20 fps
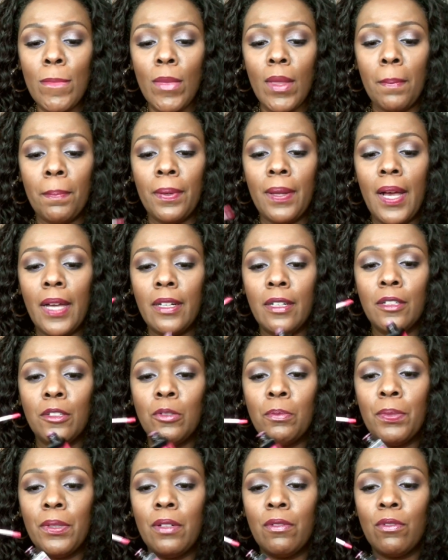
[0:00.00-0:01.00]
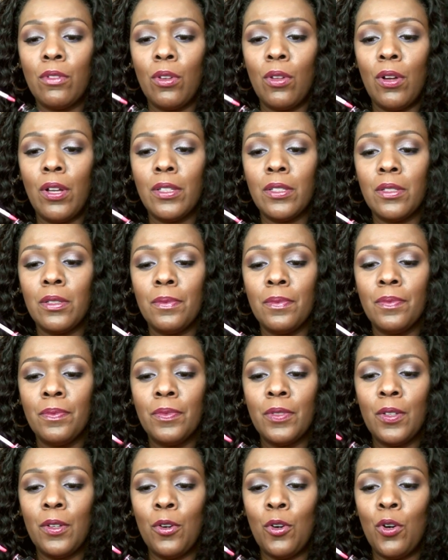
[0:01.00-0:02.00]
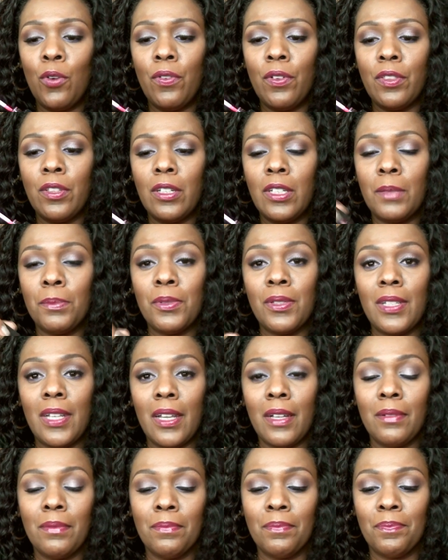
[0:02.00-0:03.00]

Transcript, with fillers: applied a little bit of gloss over the lipstick.